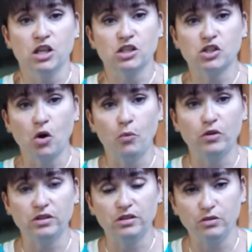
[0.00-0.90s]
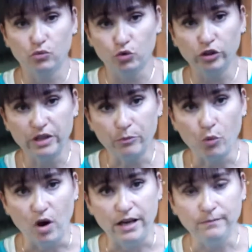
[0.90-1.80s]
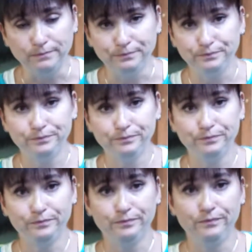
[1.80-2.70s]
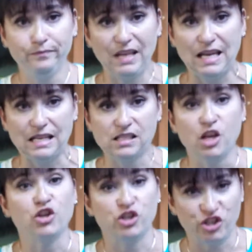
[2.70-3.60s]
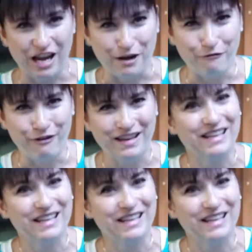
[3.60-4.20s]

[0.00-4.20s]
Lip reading: So rule number one is shave.